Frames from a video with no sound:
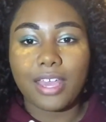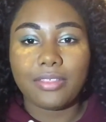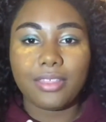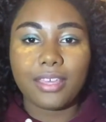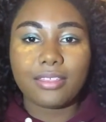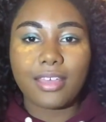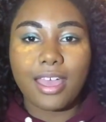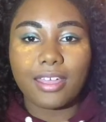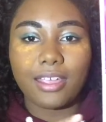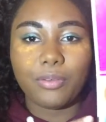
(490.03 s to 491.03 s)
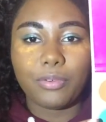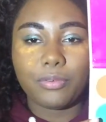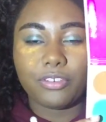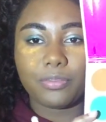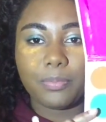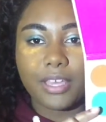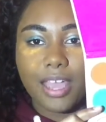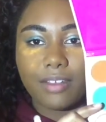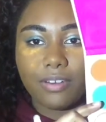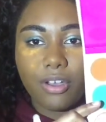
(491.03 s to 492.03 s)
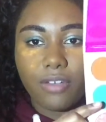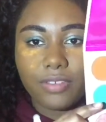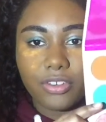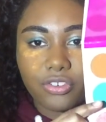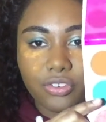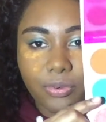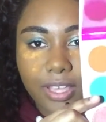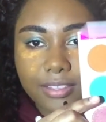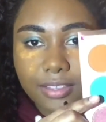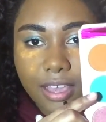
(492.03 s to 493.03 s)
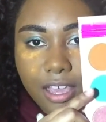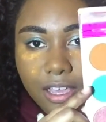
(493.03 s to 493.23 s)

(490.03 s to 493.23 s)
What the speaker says: I think that it would just be kind of an obvious choice